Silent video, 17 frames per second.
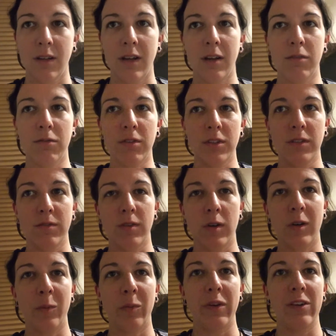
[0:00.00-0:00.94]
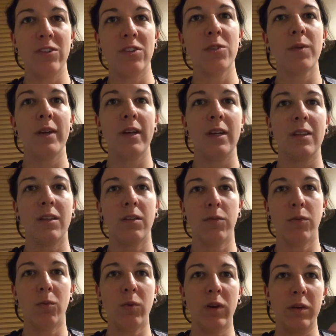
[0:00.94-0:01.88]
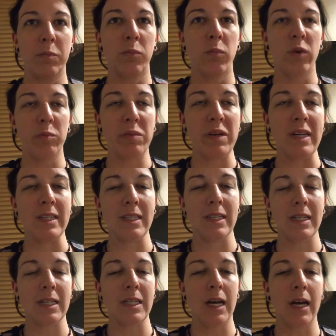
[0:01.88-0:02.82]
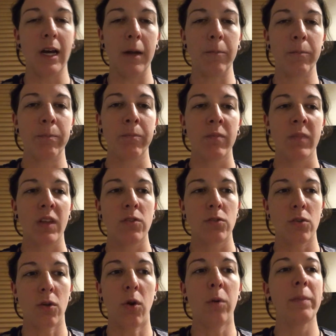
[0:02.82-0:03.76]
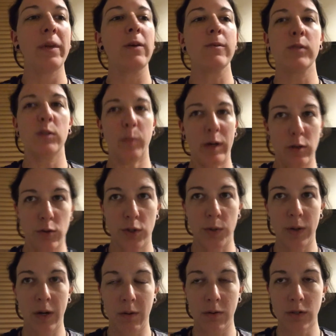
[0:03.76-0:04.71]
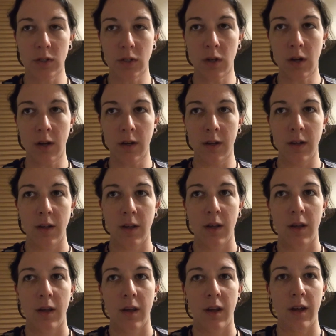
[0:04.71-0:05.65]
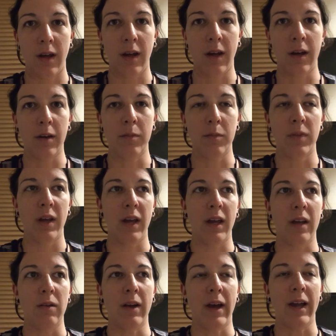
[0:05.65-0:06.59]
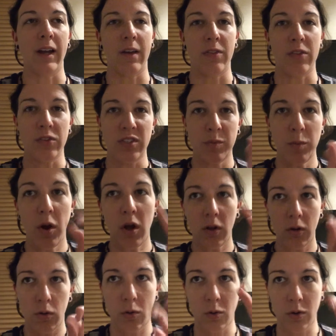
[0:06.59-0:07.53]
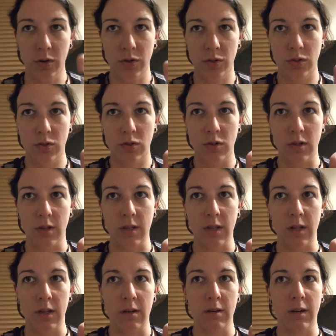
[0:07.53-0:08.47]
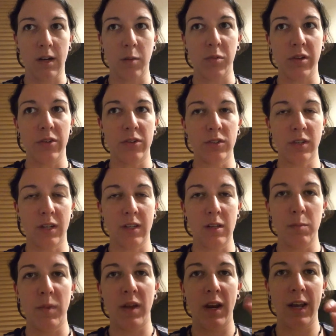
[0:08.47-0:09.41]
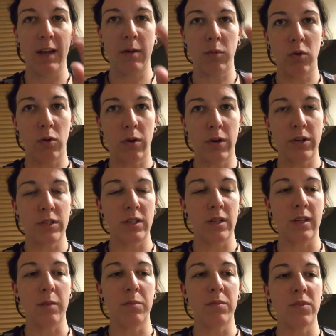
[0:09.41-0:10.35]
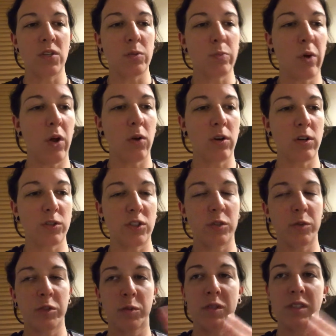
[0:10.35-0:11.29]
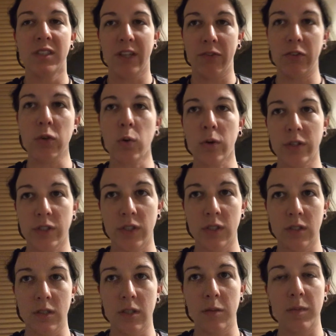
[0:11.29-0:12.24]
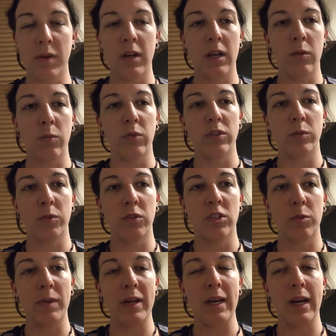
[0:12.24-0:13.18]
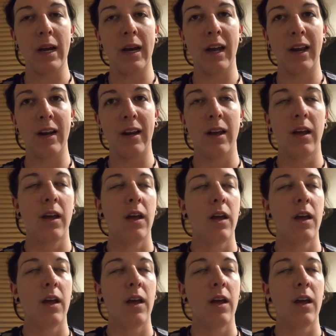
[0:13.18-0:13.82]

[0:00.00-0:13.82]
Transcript: in front of you on your plate. So you eat the food one piece at a time. So the whole meal was about 2 hours long. And I got the small course, and then a couple others got the medium course. And the small course was supposed to be 7 courses, and the medium was supposed to be 9.